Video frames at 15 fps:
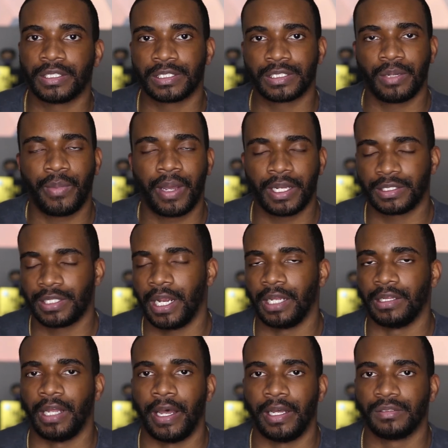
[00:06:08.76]
just to
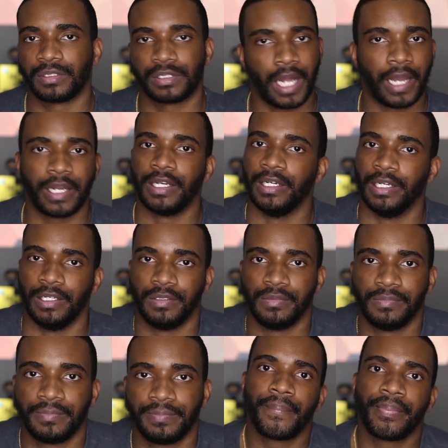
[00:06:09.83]
maintain that. It's not good.
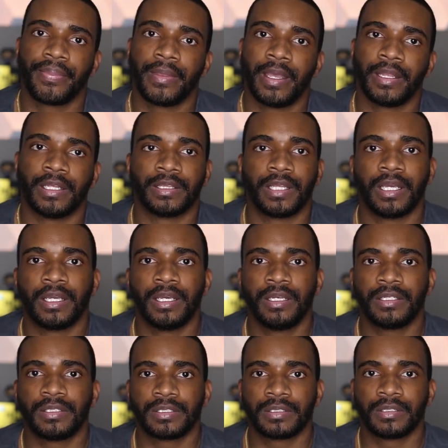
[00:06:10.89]
And the thing
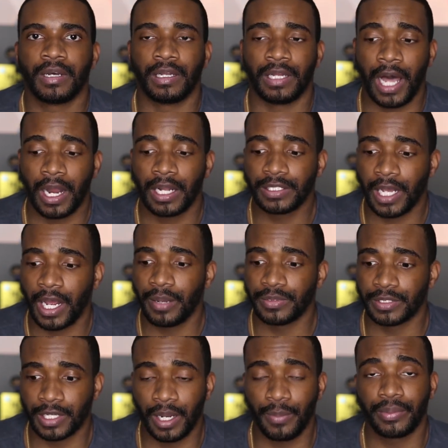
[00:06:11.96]
is, a lot of times
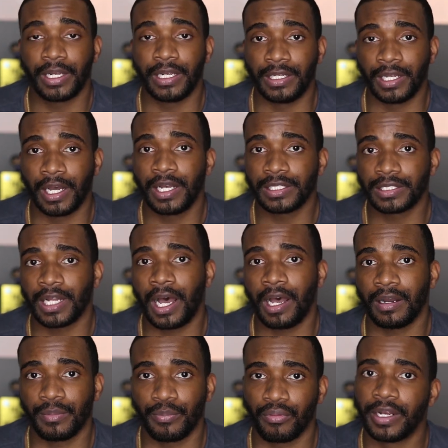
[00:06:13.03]
the company does
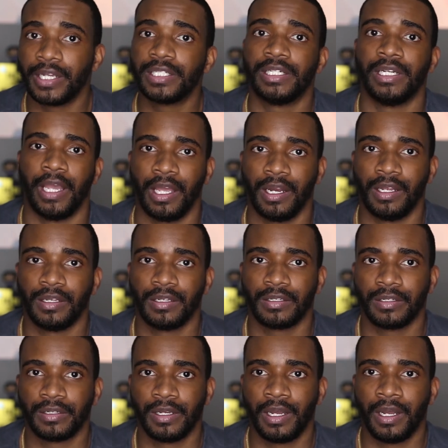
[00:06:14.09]
not appreciate it.
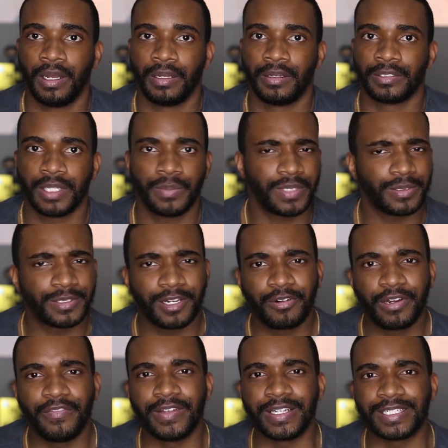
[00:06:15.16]
Sometimes they
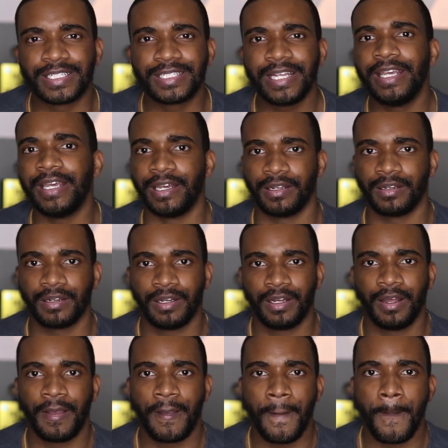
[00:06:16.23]
don't even see it.
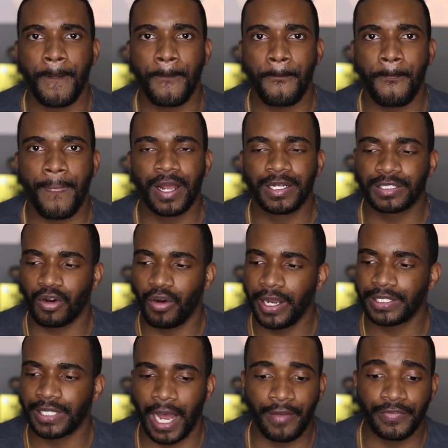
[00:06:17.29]
It's
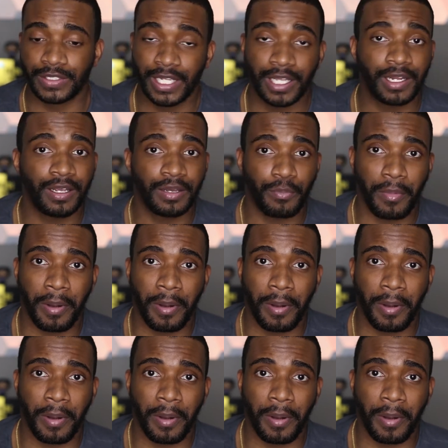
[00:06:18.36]
crazy. I've seen it